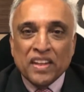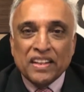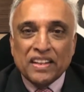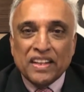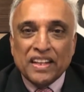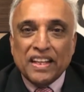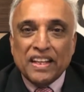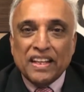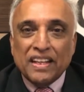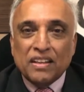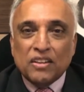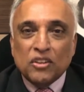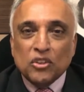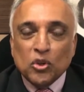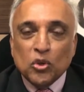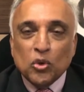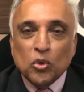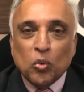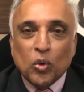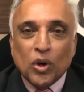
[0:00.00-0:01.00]
the
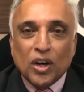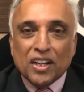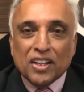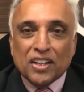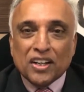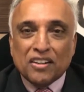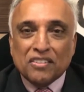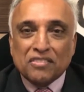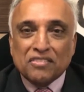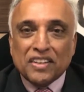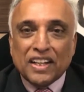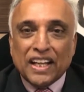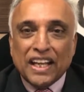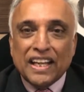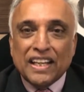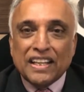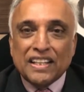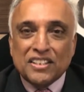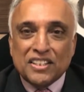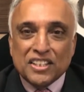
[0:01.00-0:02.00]
new world of
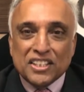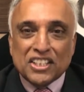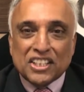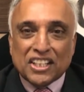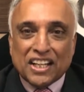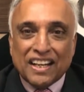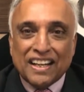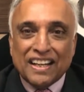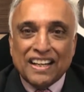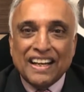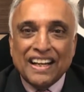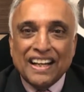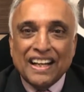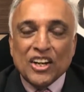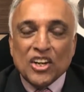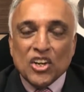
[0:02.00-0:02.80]
a digital